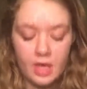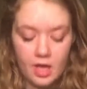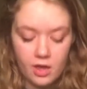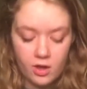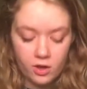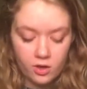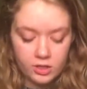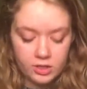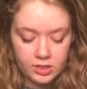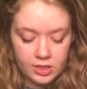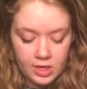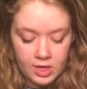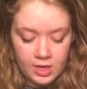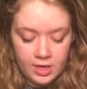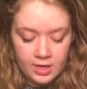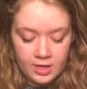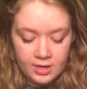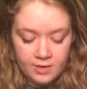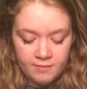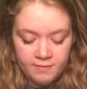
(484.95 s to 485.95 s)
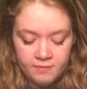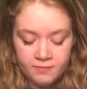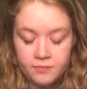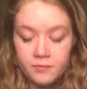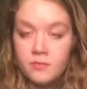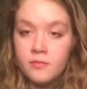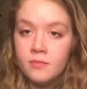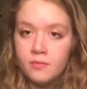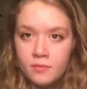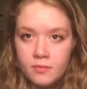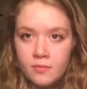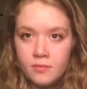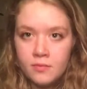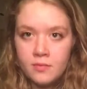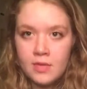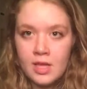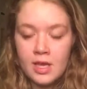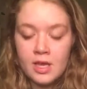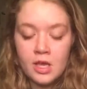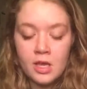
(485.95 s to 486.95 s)
else
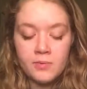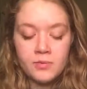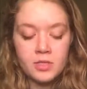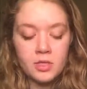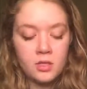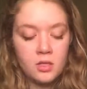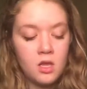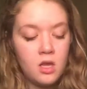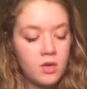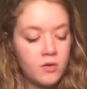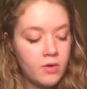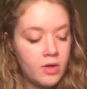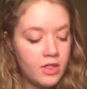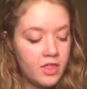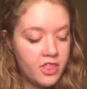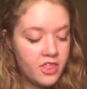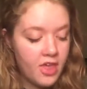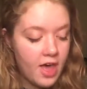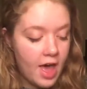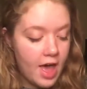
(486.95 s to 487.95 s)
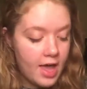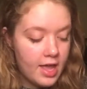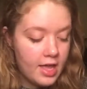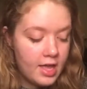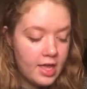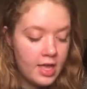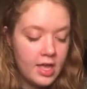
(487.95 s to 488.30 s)
that comes along with that.